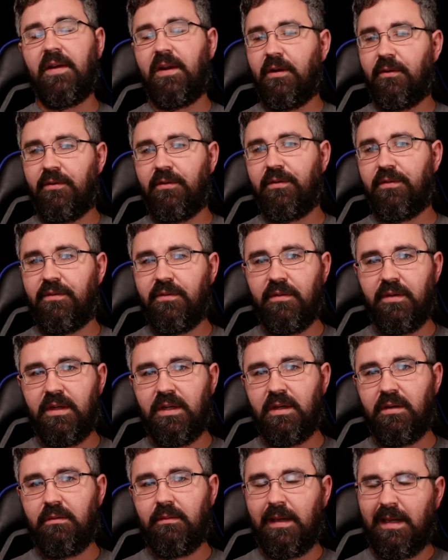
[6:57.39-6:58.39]
I don't do
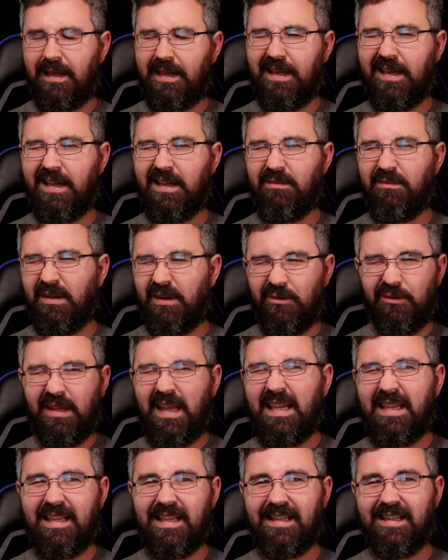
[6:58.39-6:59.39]
studio, I can't, I don't
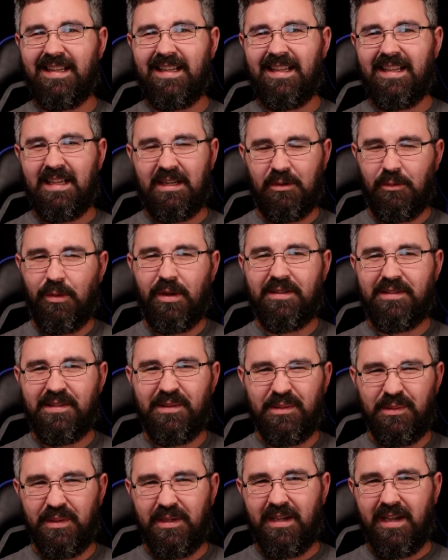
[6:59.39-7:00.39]
like it, I don't want
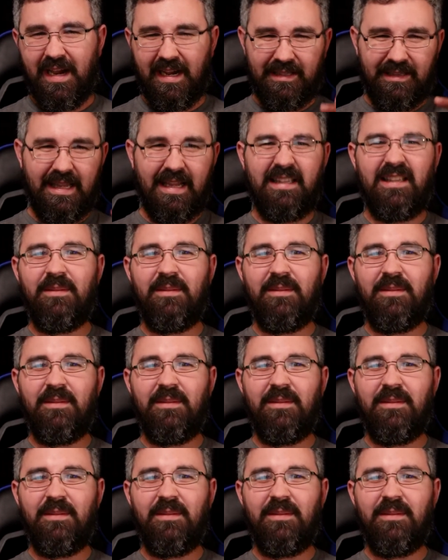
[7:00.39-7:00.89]
to. I like